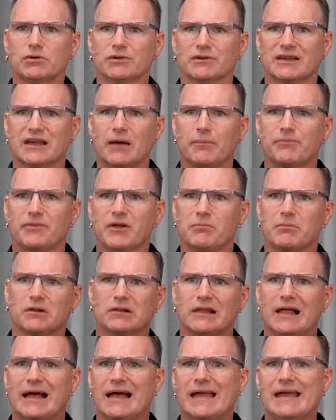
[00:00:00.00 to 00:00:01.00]
It kept them
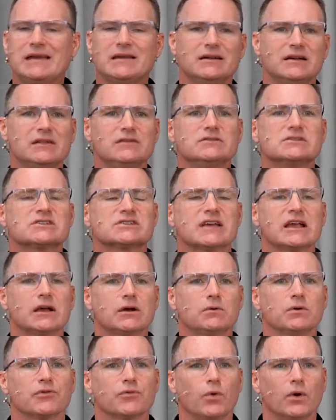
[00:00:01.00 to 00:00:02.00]
aligned and in
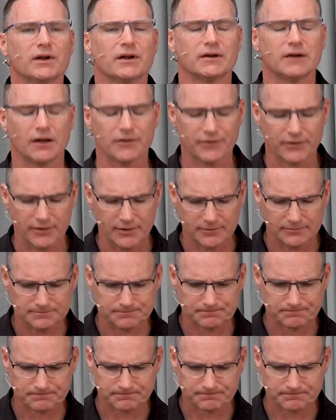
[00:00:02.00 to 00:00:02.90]
sync with one another